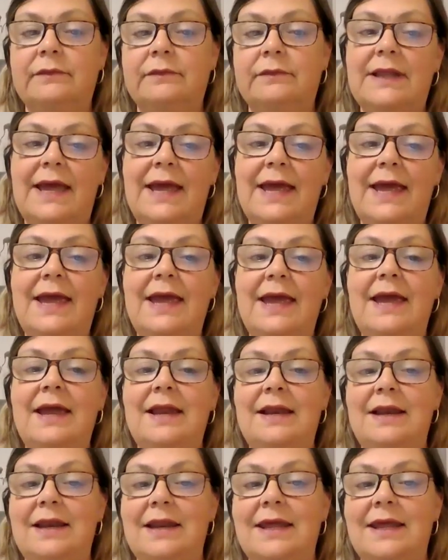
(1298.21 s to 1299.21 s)

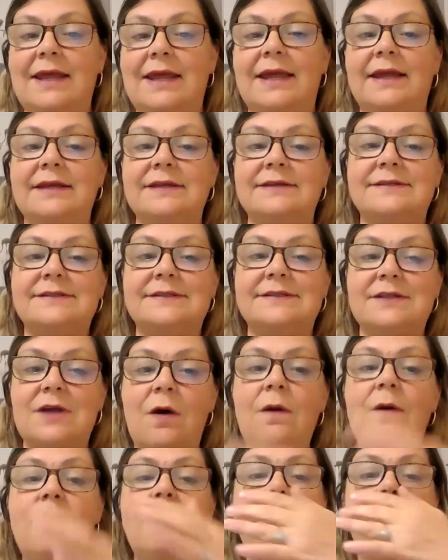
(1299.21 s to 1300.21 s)
Le, ling,
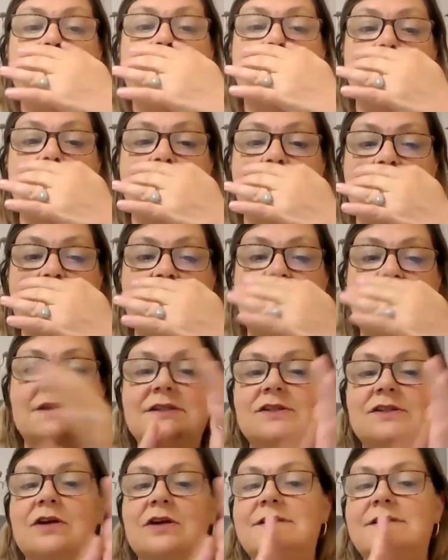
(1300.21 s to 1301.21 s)
son, mi,
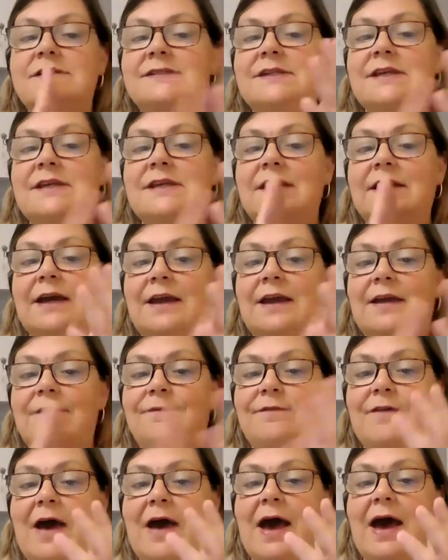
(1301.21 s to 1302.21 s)
sol, si, re,
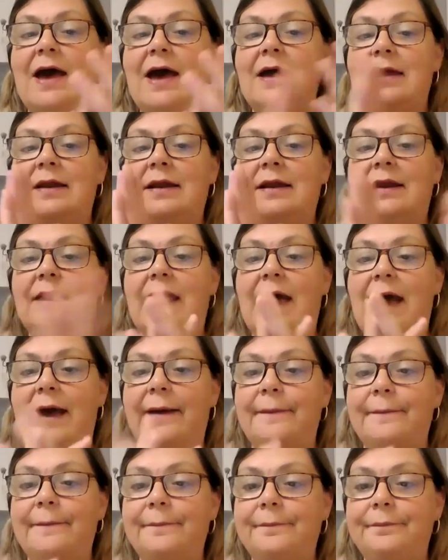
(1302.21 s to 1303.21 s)
fa, la.
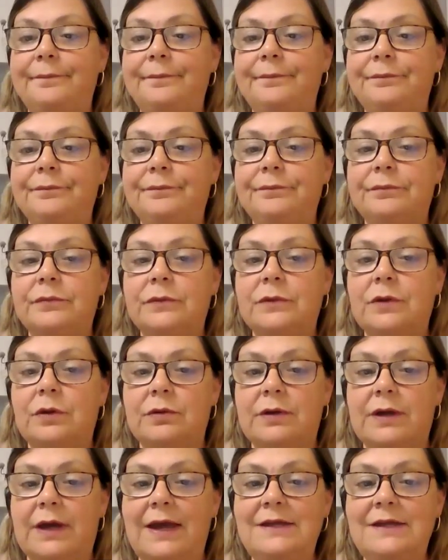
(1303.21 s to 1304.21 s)

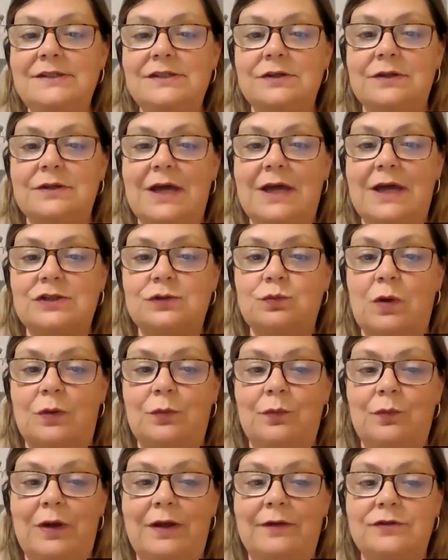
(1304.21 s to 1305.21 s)
Okay, so that's
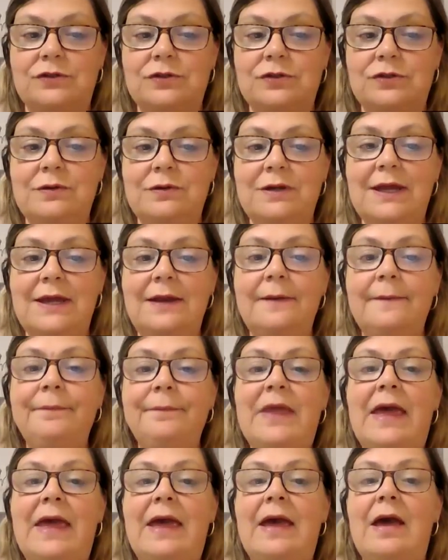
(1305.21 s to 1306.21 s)
one way of doing it.
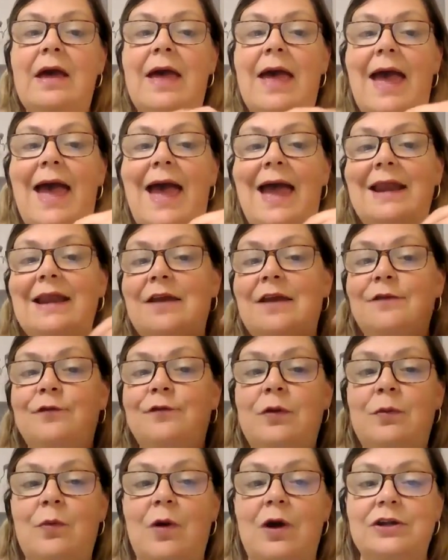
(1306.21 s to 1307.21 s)
And
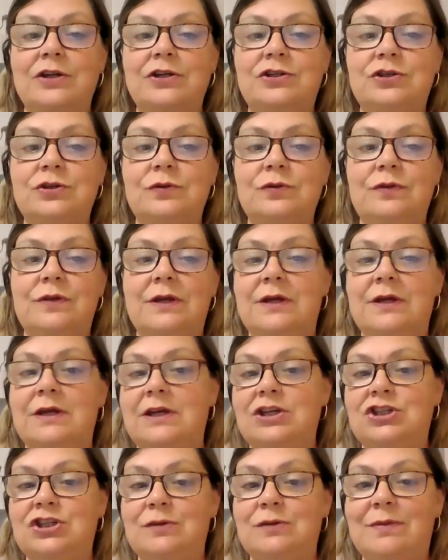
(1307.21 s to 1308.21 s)
if we want to do the
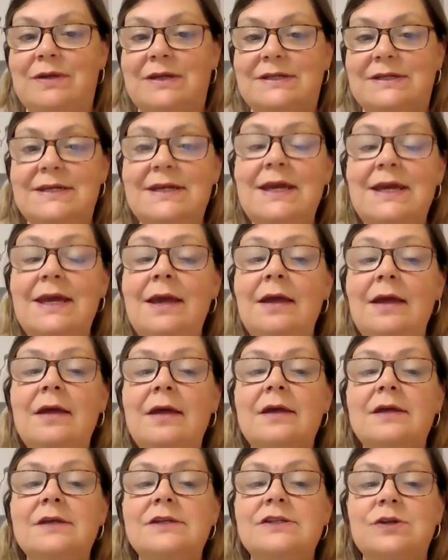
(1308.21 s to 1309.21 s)
EGBD,
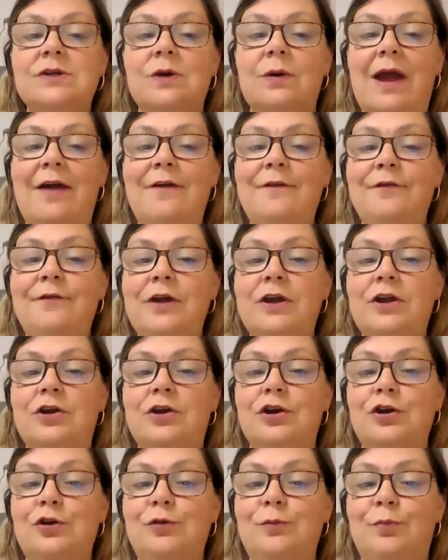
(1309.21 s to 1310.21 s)
so every
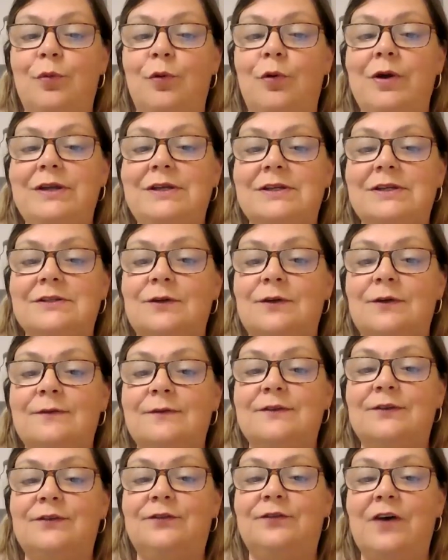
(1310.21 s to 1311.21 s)
good boy
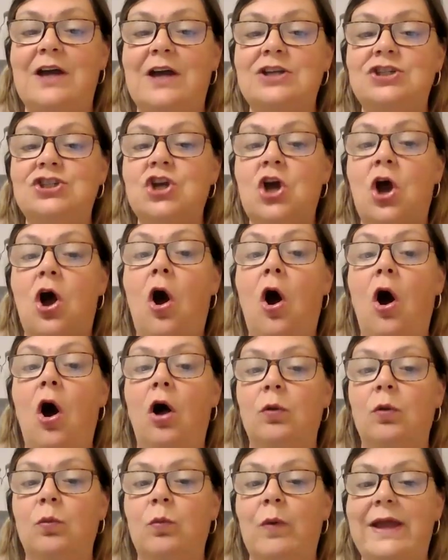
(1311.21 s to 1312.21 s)
deserves fudge
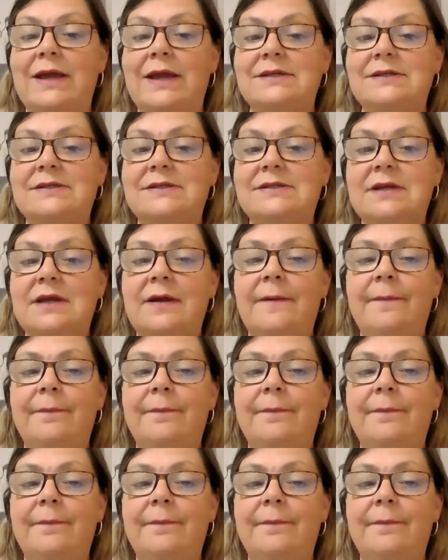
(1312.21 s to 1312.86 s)
always.